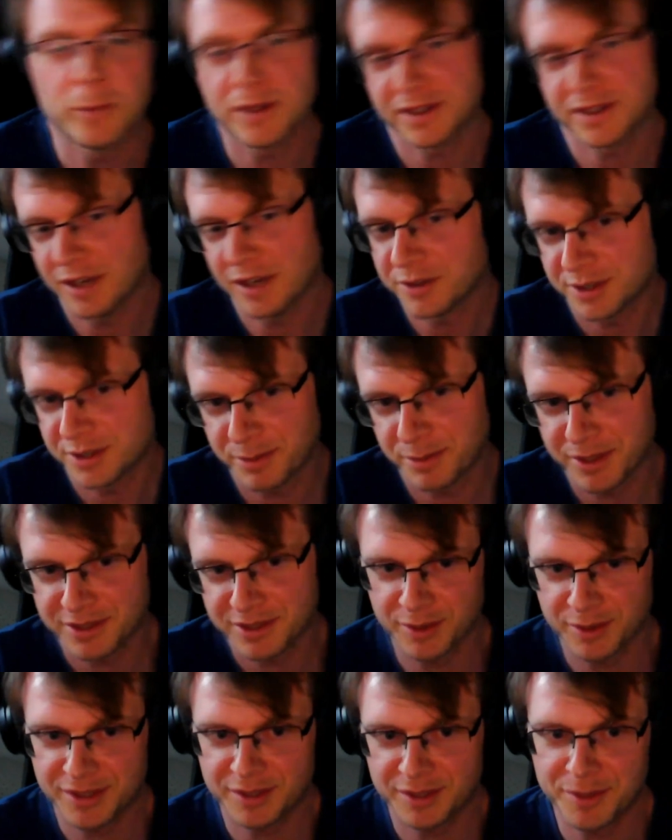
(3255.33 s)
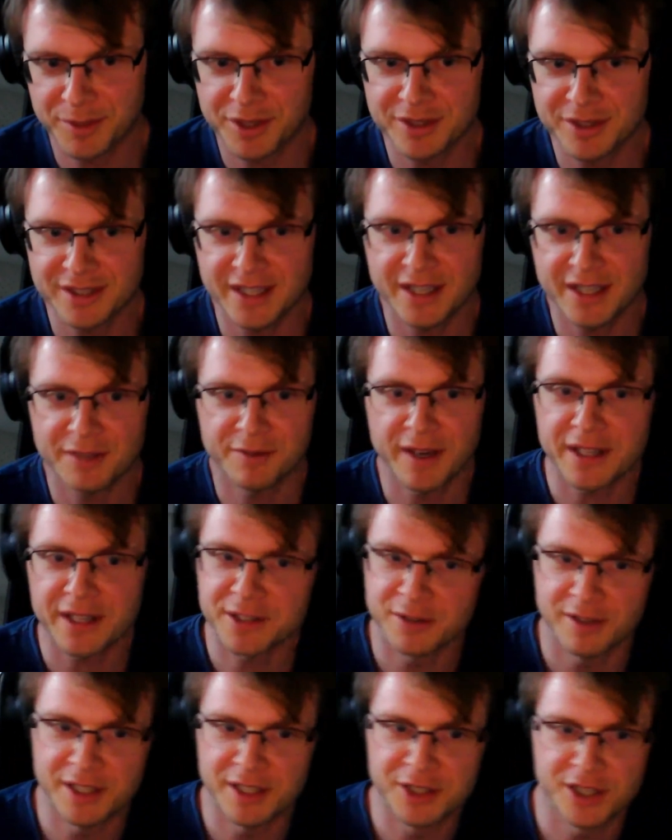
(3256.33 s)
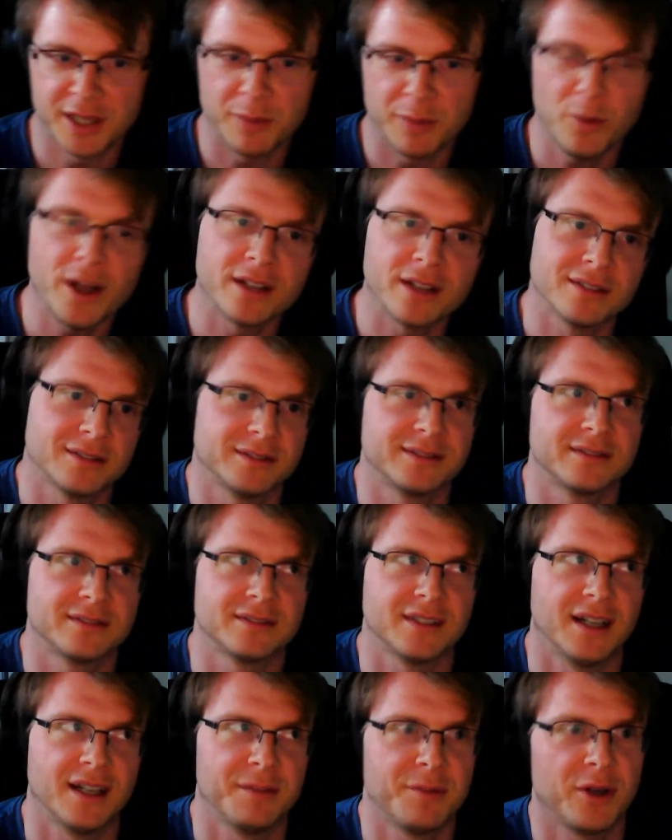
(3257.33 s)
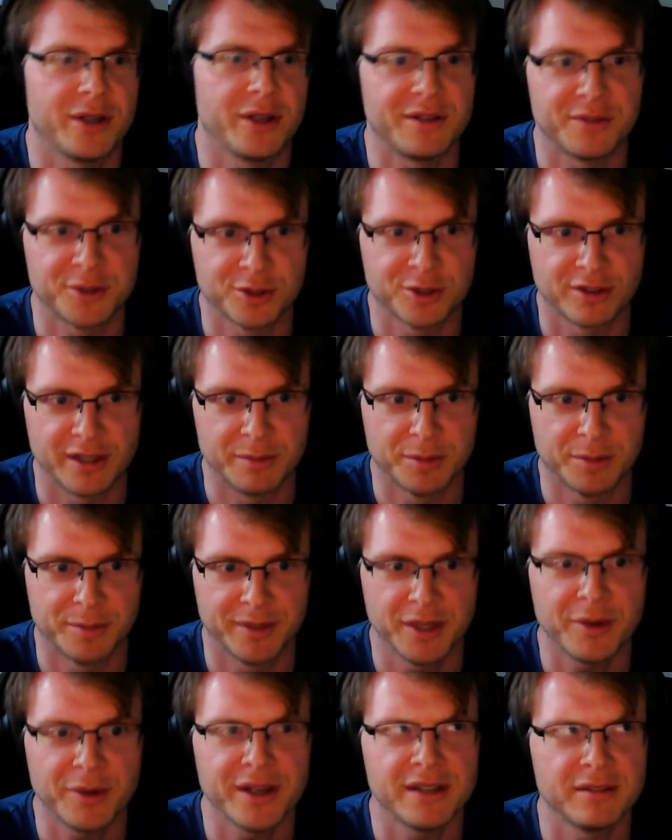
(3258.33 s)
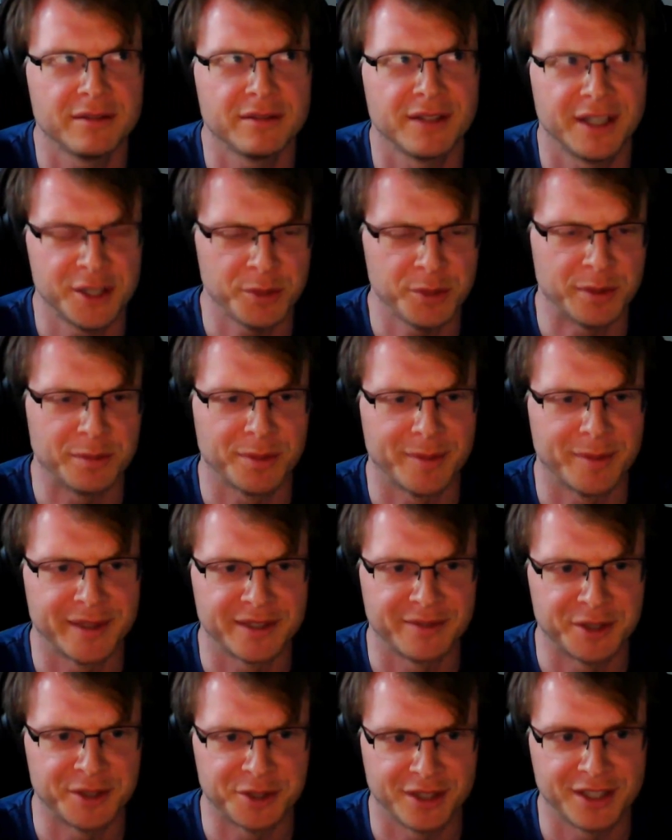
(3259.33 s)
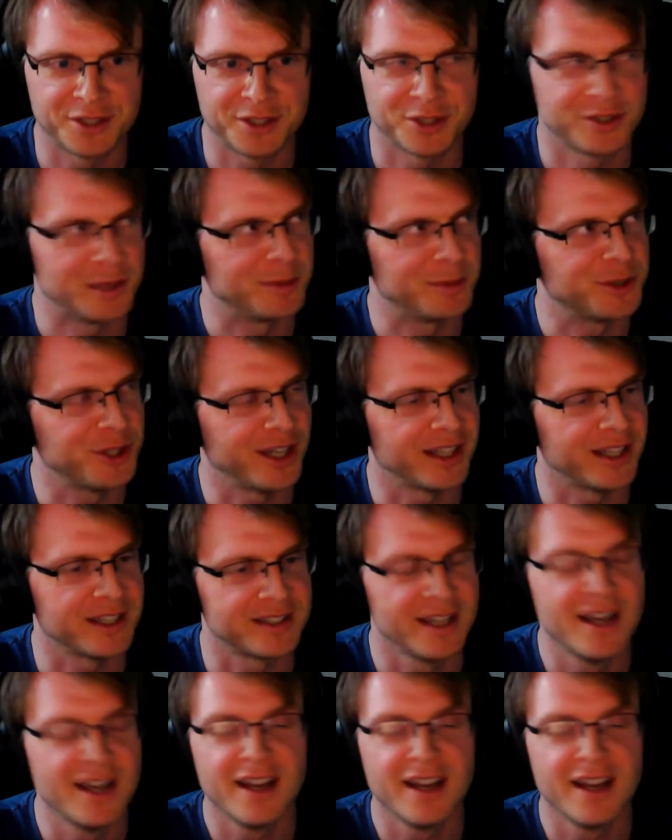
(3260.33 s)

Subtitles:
No, just because the effects are really cheap. Well, I'm not even sure I implement. No, I do implement division. Let's just double check this.